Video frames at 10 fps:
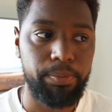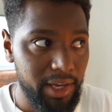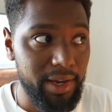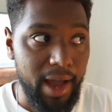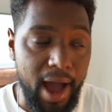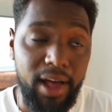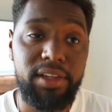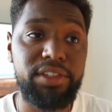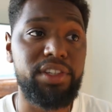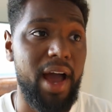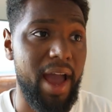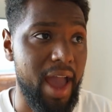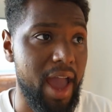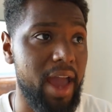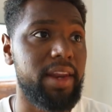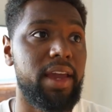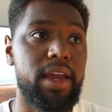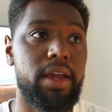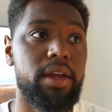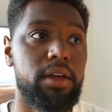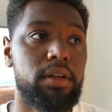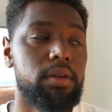In college, I had a